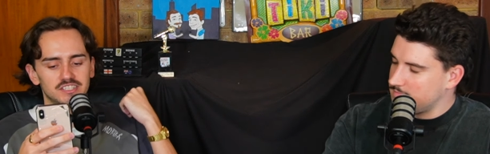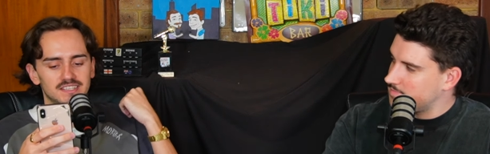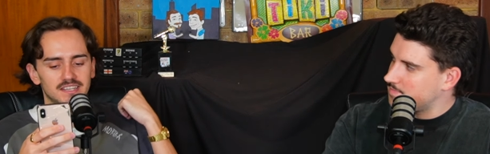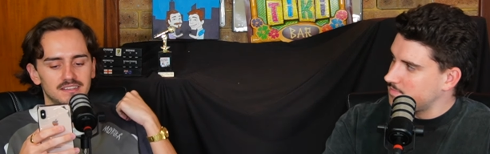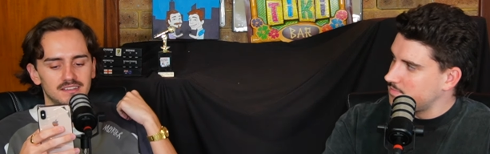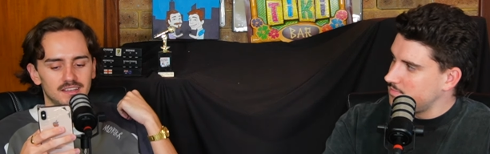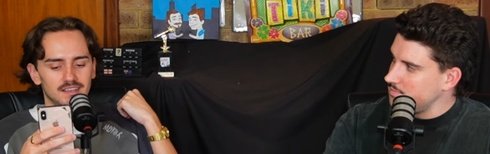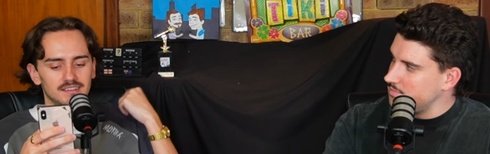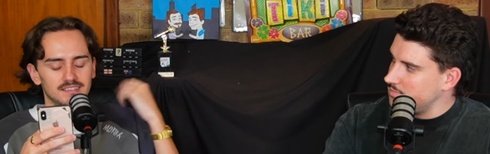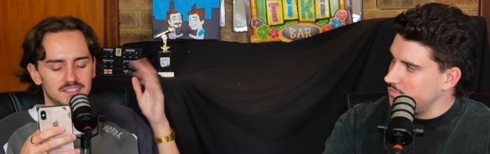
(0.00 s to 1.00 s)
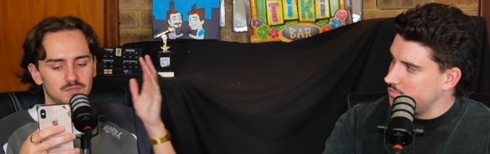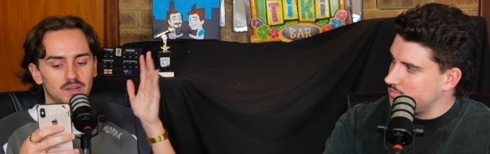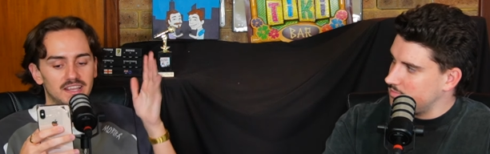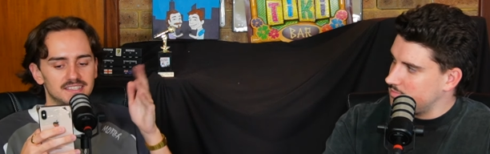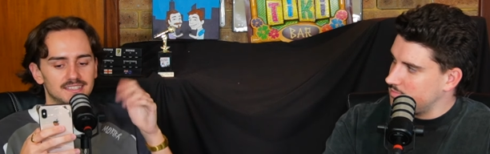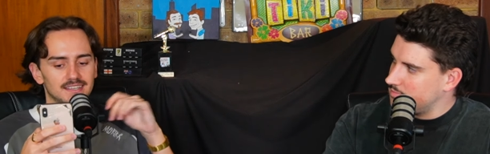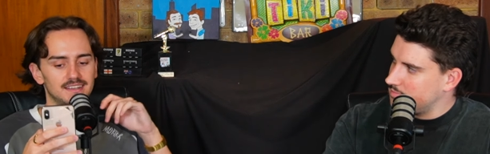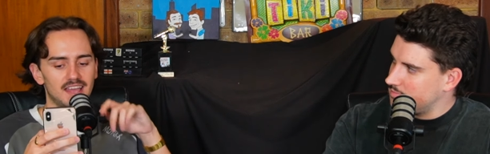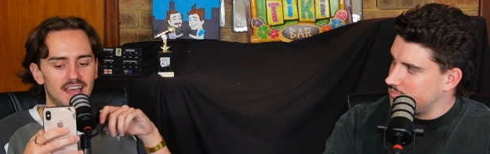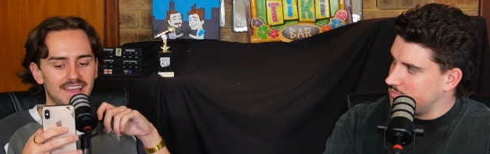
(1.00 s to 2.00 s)
Speaker 1: She said, "This is what he
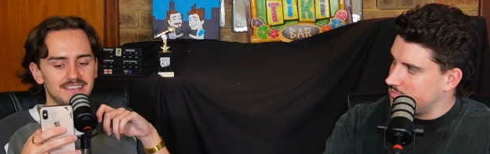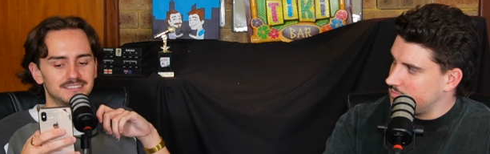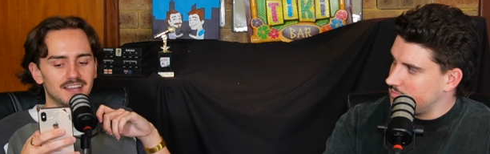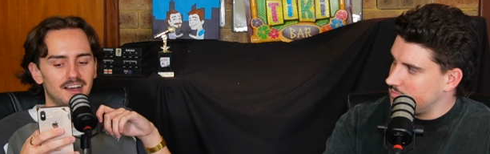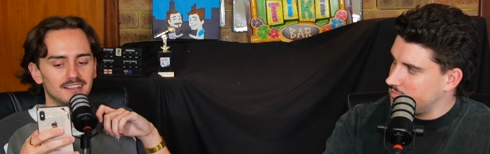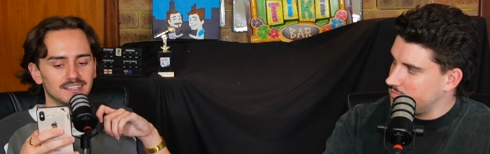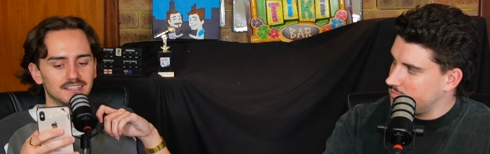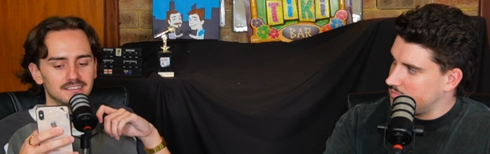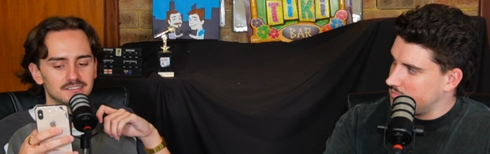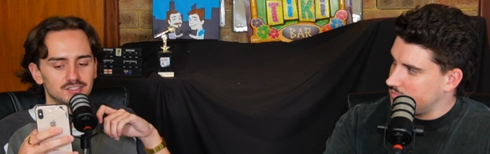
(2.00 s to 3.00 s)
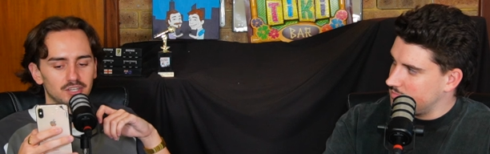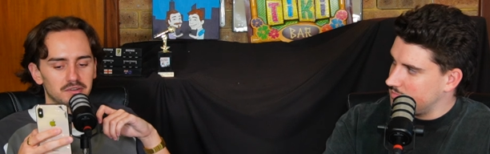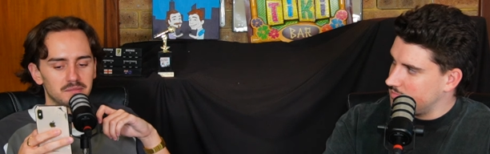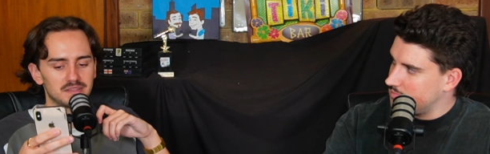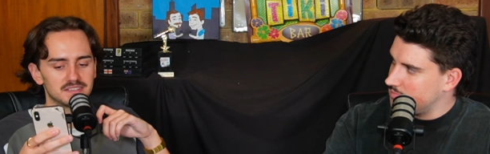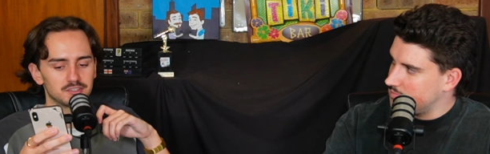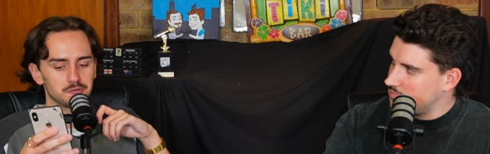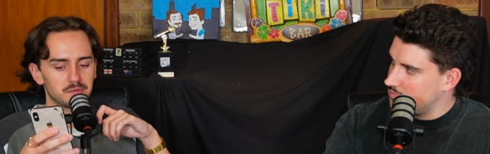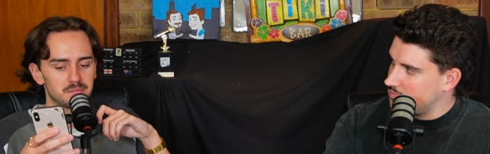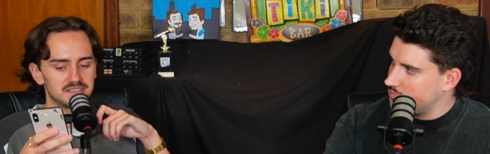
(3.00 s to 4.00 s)
said. Hey, darling, sorry, been
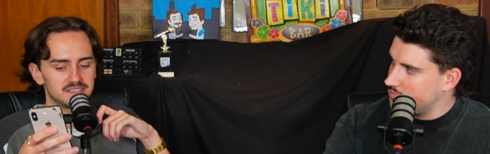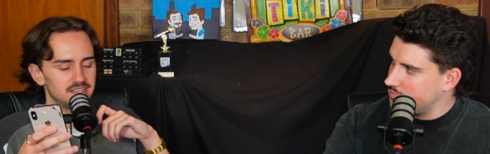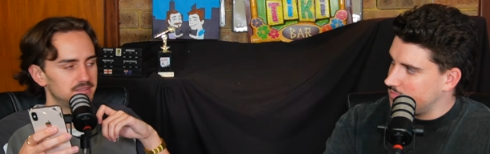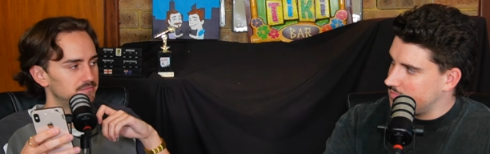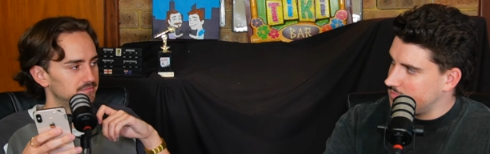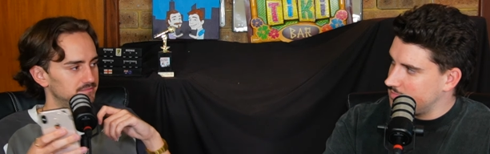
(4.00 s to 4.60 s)
super busy."